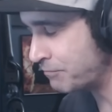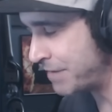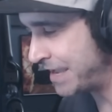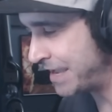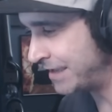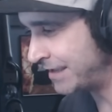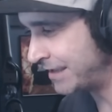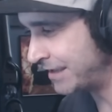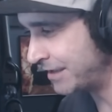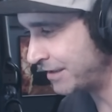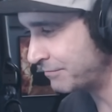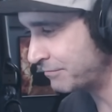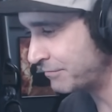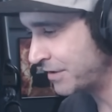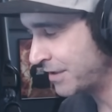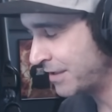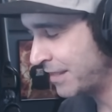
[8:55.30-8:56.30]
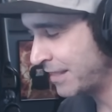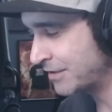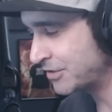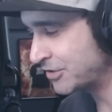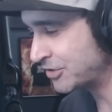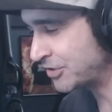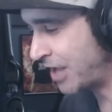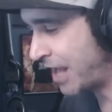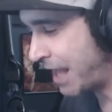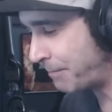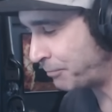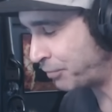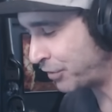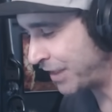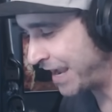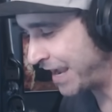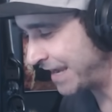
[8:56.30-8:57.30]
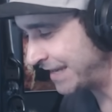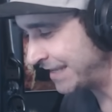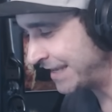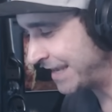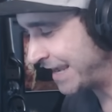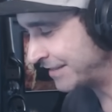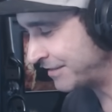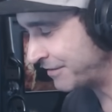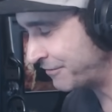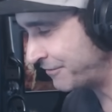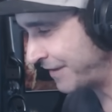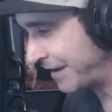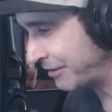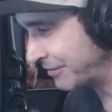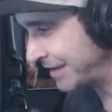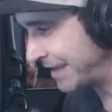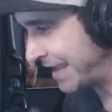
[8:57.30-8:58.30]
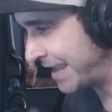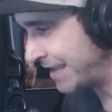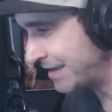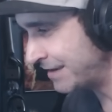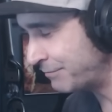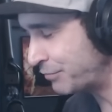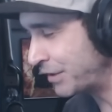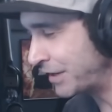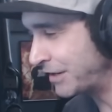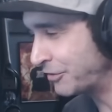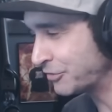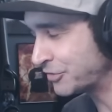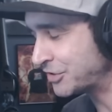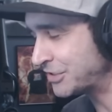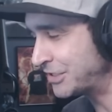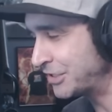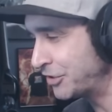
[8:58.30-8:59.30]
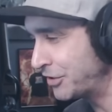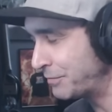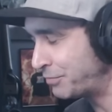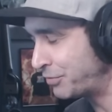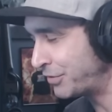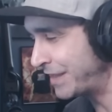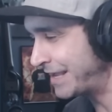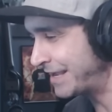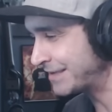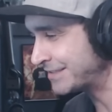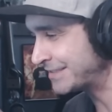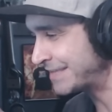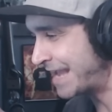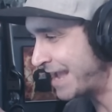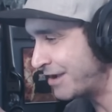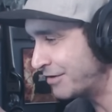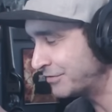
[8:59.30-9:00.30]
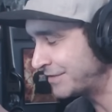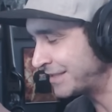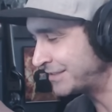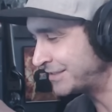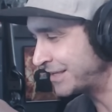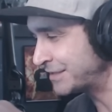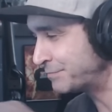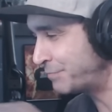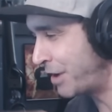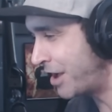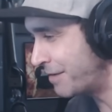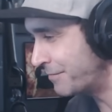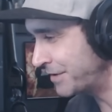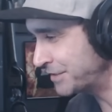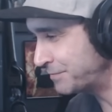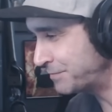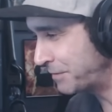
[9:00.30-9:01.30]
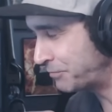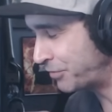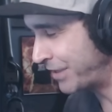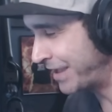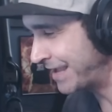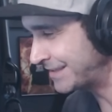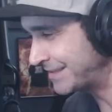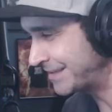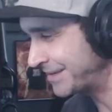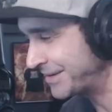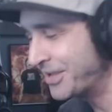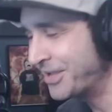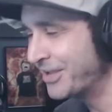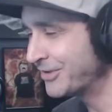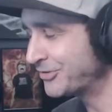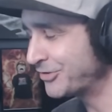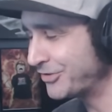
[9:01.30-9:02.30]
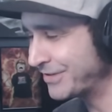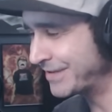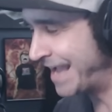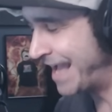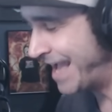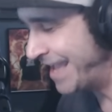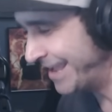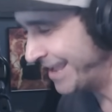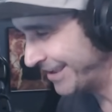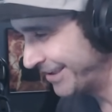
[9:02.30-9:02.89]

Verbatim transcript: will make him stop planning at the very end, but it'll still play a sound that says bomb has been planted. So the guy,